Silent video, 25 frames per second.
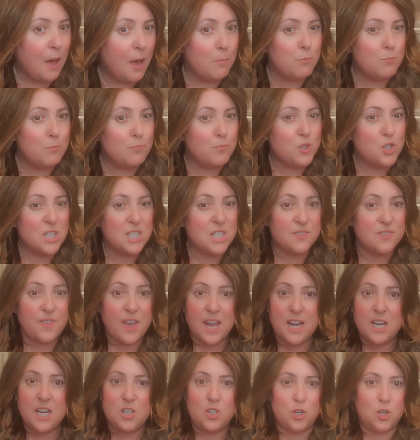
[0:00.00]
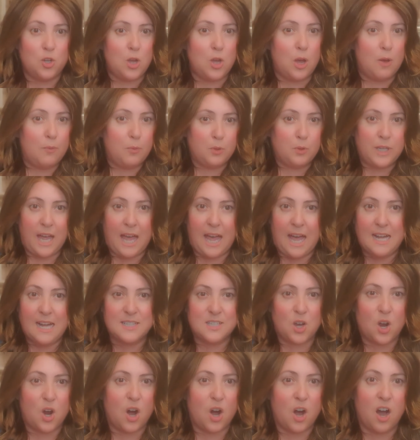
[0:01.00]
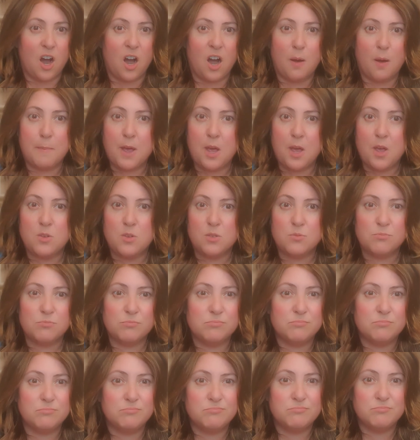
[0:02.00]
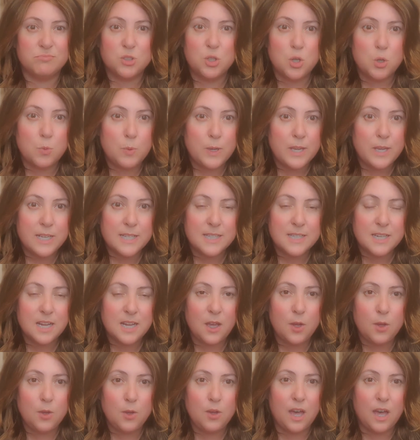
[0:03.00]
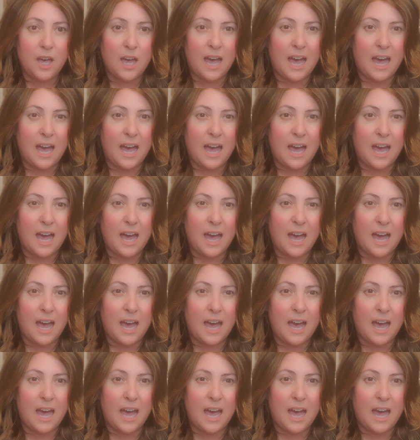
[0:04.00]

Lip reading: She's very new. I've only had her about 2 weeks now.